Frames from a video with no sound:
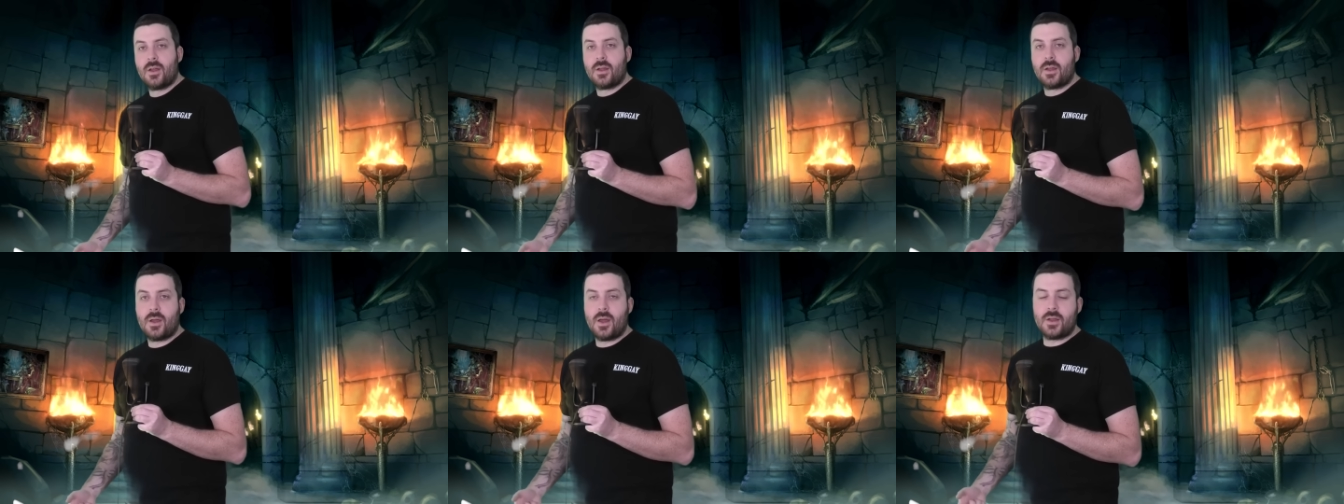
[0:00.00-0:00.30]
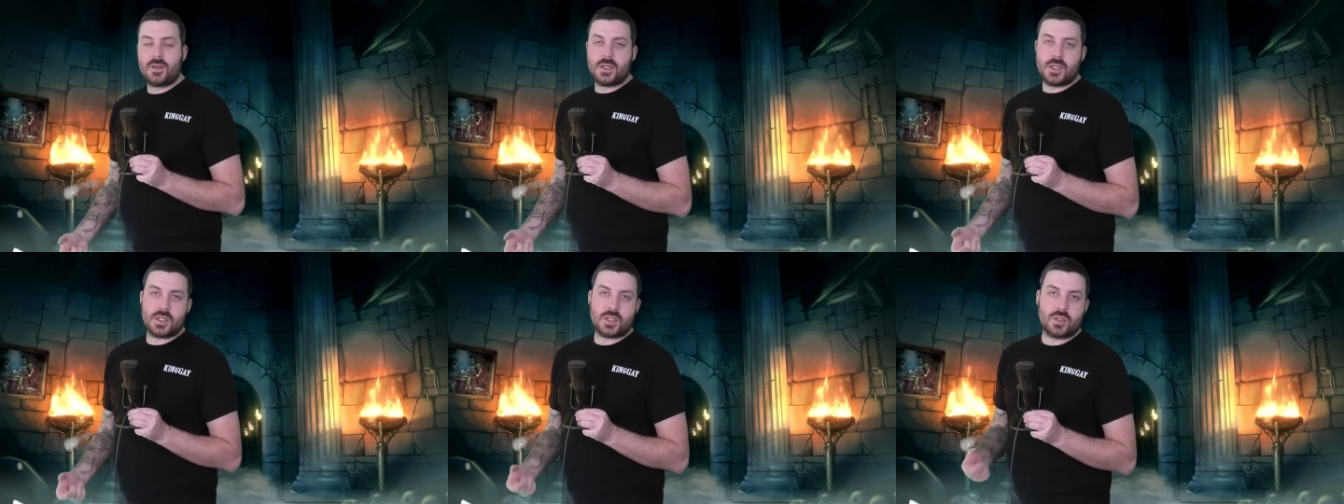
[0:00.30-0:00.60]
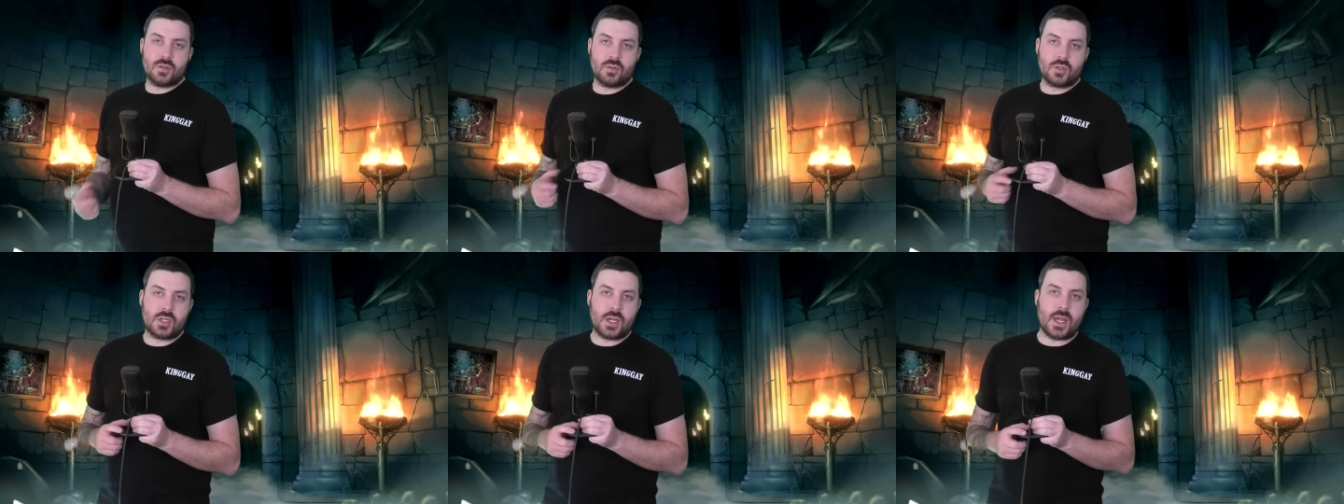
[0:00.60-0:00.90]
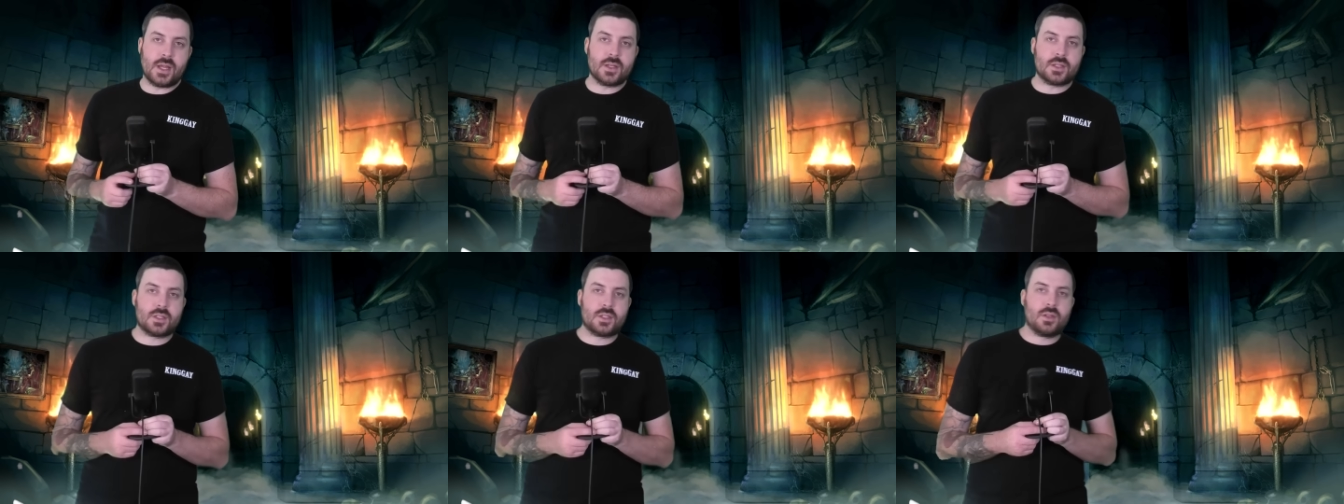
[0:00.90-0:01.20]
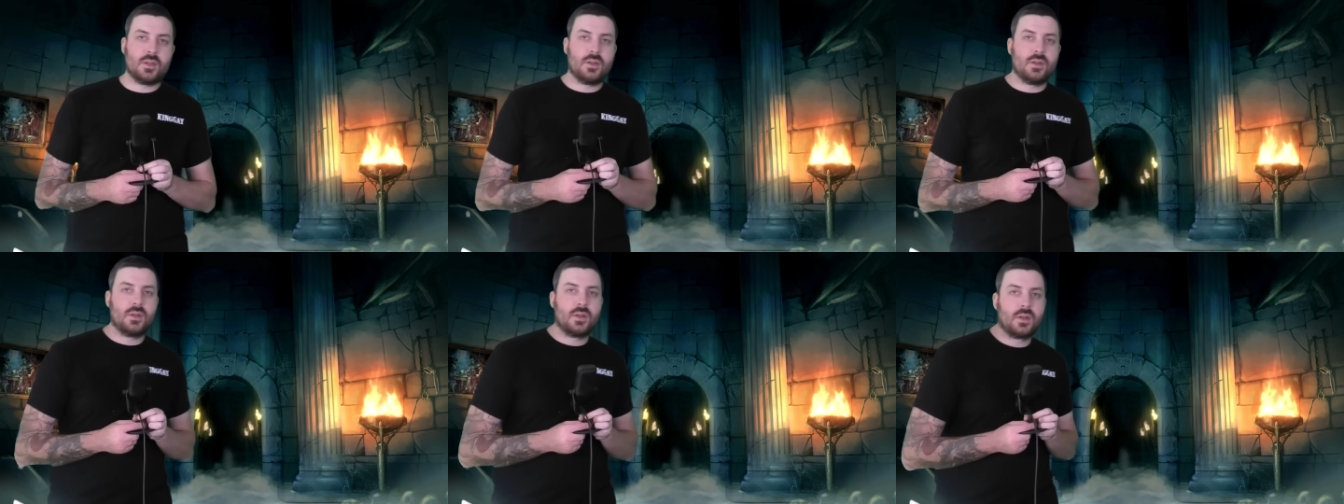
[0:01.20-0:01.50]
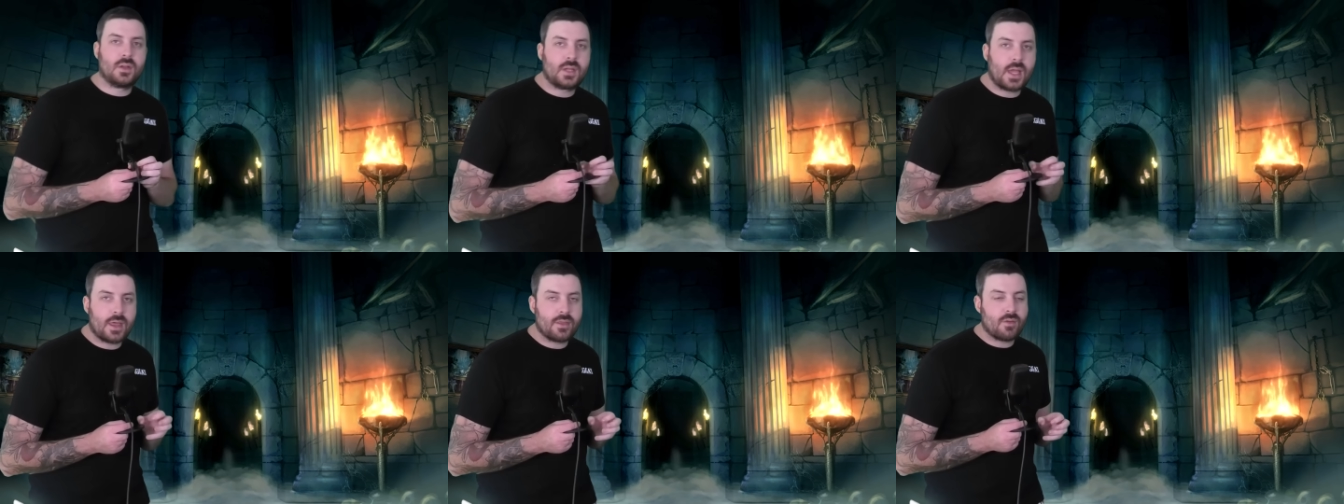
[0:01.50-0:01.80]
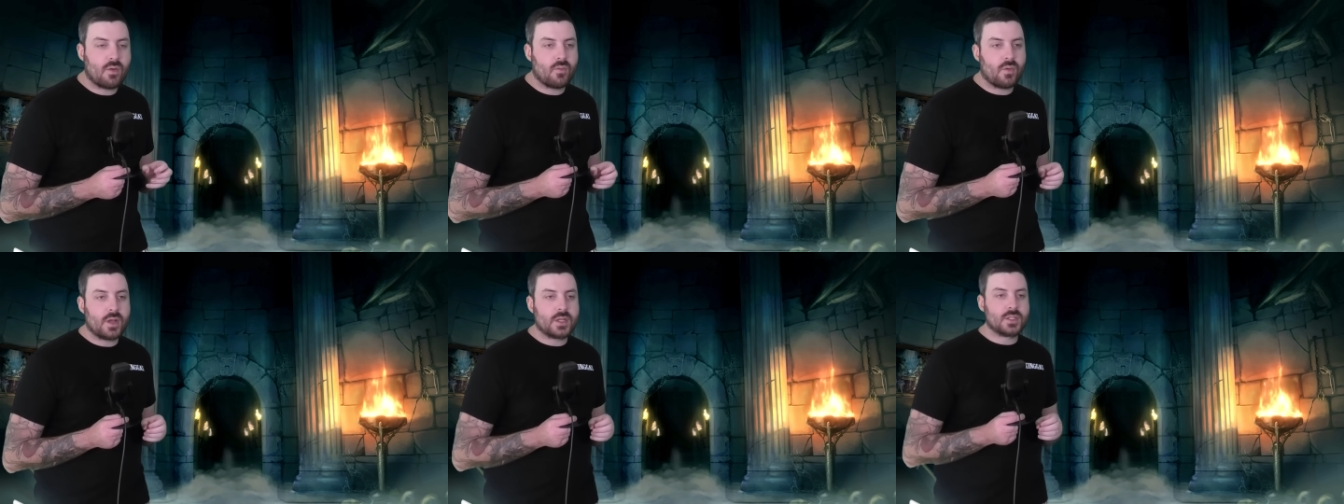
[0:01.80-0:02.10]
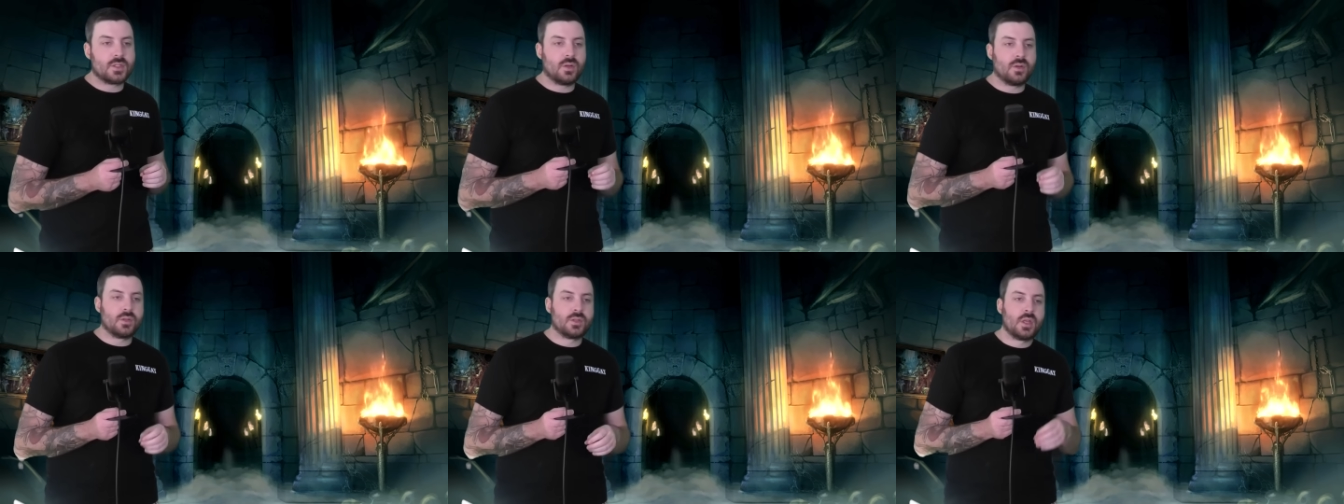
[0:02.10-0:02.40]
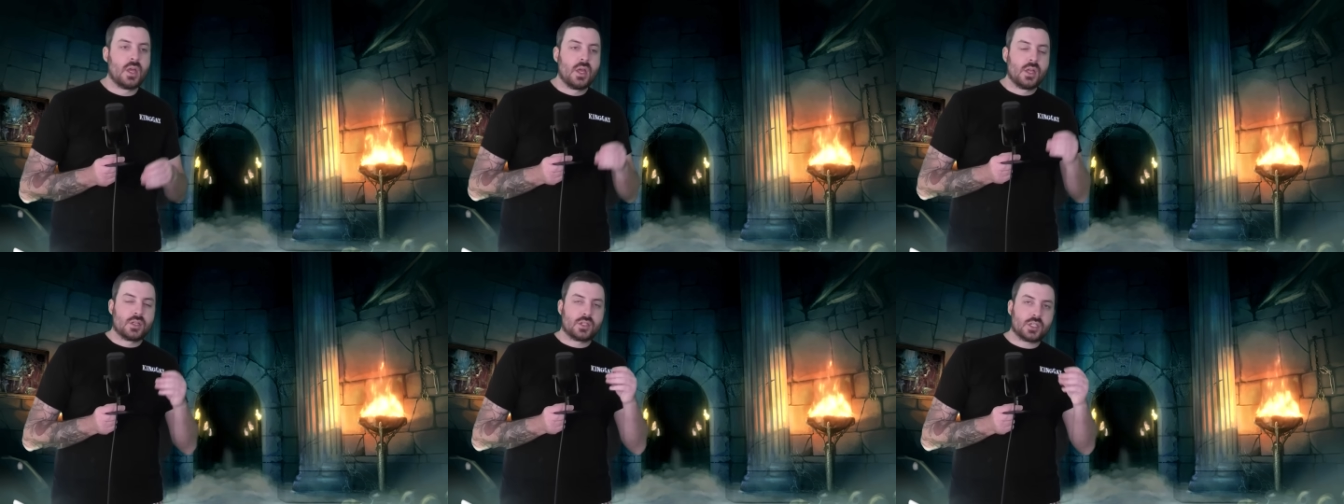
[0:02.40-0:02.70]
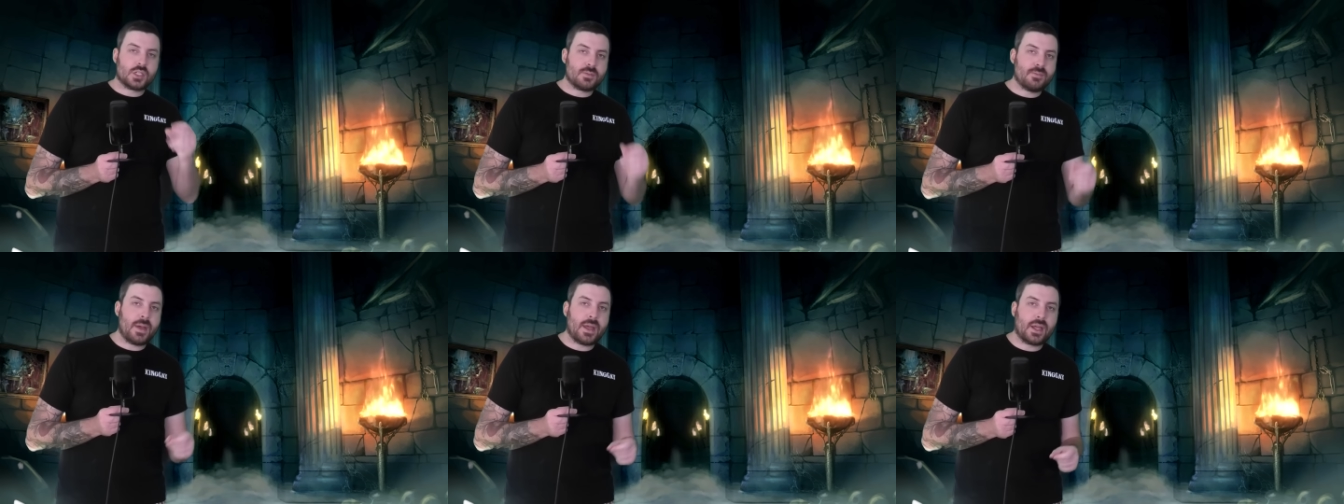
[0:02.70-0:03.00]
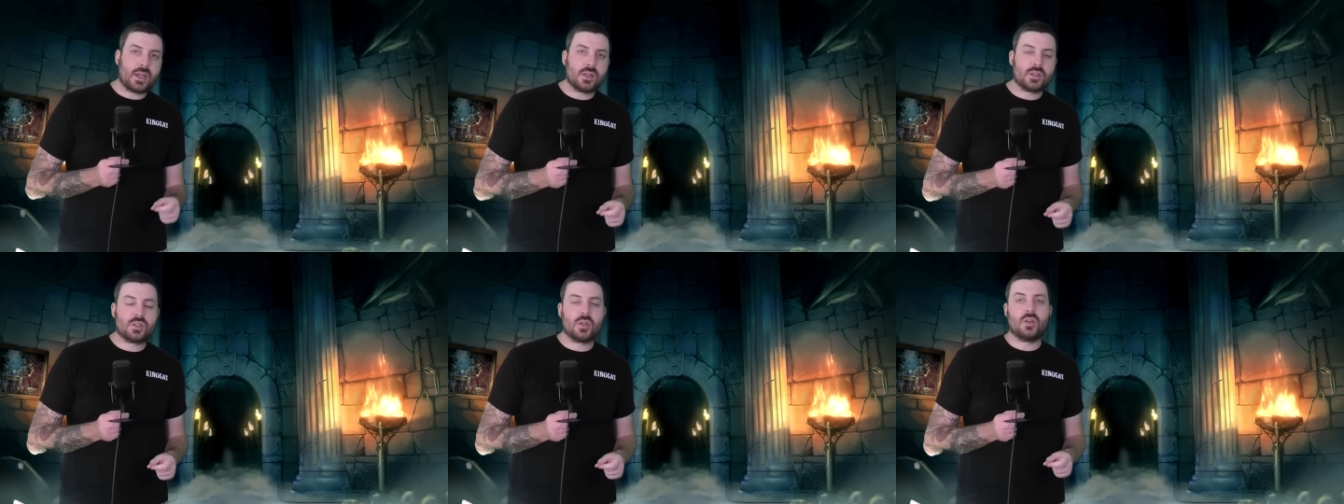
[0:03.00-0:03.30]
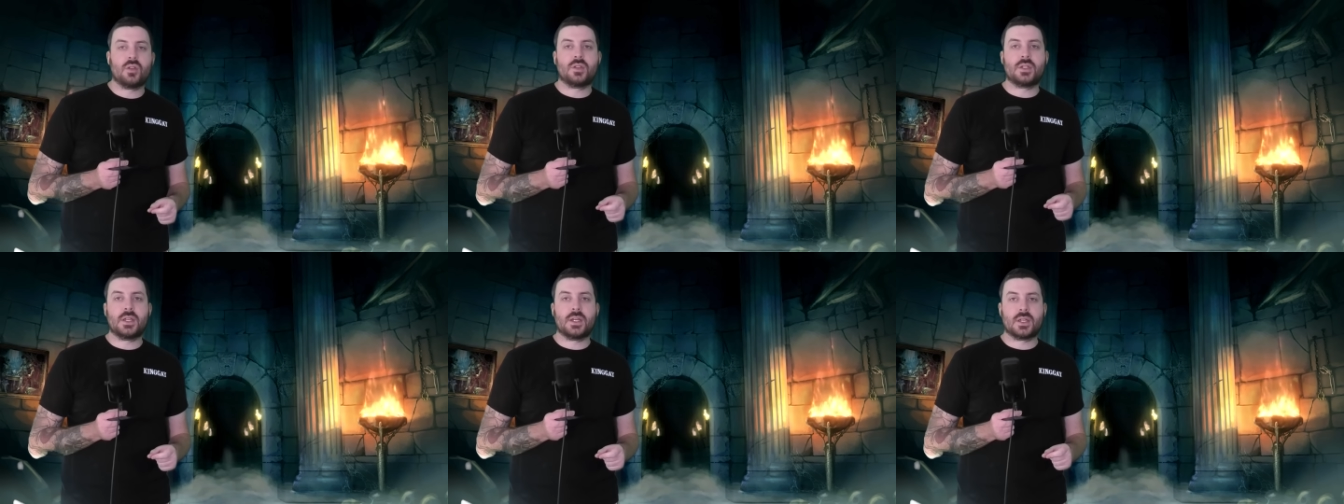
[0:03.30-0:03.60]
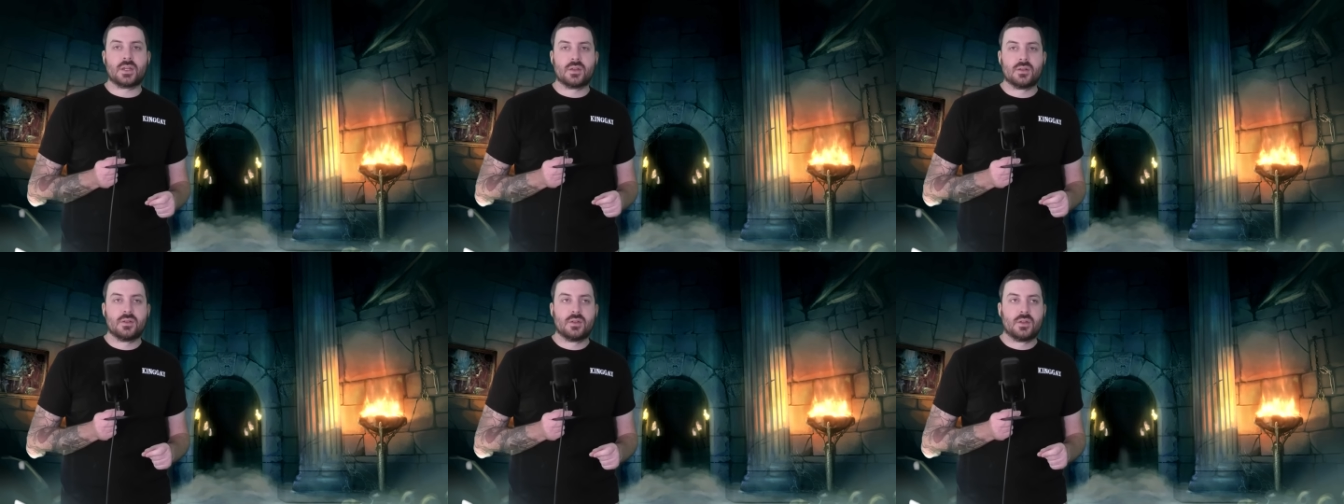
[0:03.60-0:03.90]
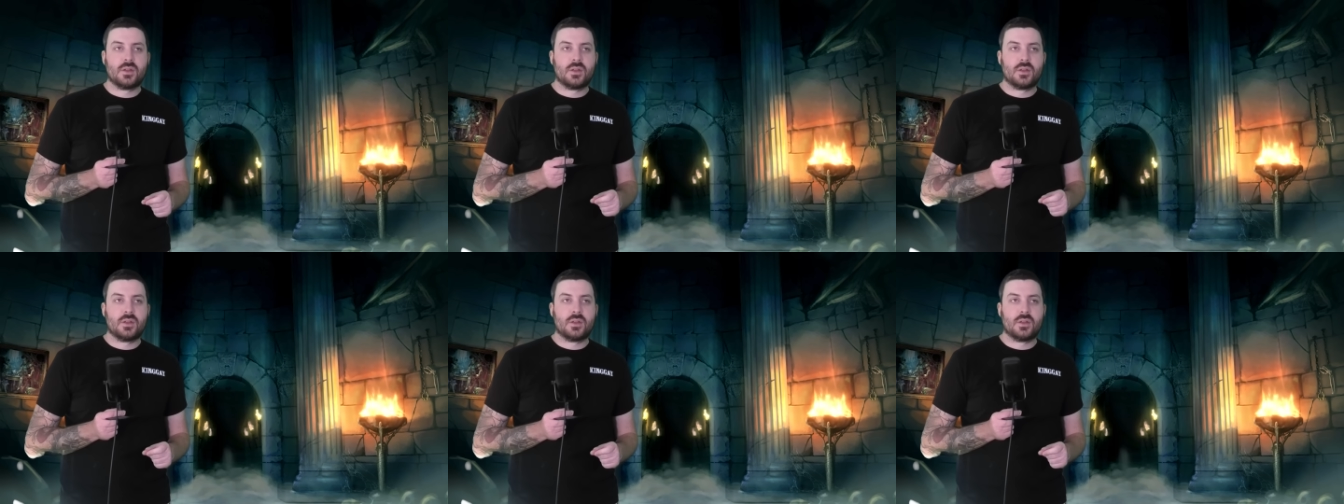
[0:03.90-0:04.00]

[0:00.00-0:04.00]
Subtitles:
additional chance to gather a resource, just make it 2-tick.